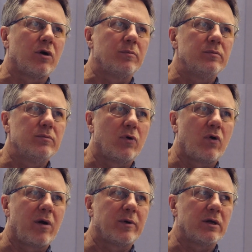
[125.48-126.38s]
C#
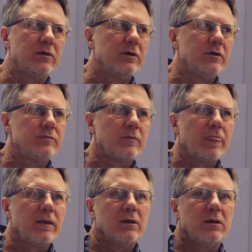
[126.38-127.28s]
programming.
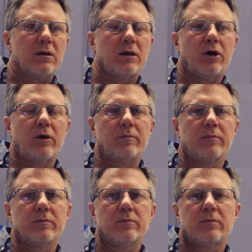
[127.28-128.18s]

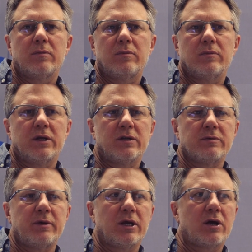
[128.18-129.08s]
That
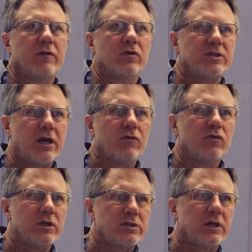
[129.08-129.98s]
doesn't mean it covers
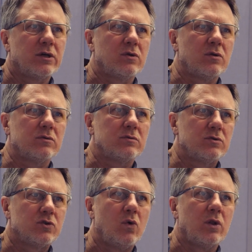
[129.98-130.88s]
every single
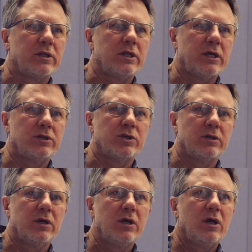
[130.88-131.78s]
tool in the
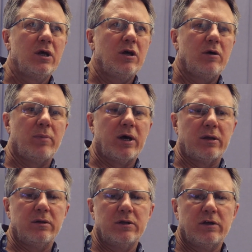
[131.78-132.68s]
engine,
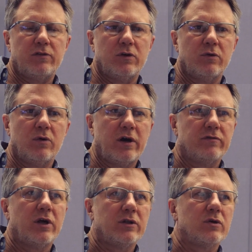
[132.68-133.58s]
but if you
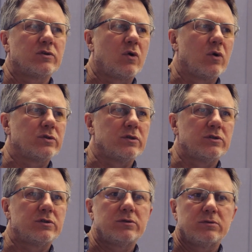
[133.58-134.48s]
have done those
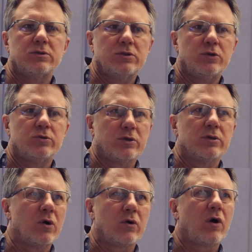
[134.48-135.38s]
courses, you
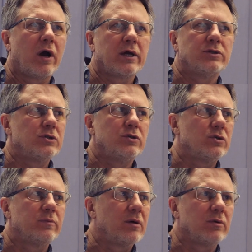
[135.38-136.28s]
should know CryEngine.
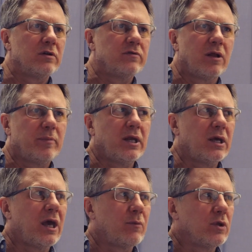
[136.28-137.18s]
You should be able to
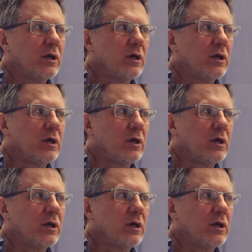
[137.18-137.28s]
develop any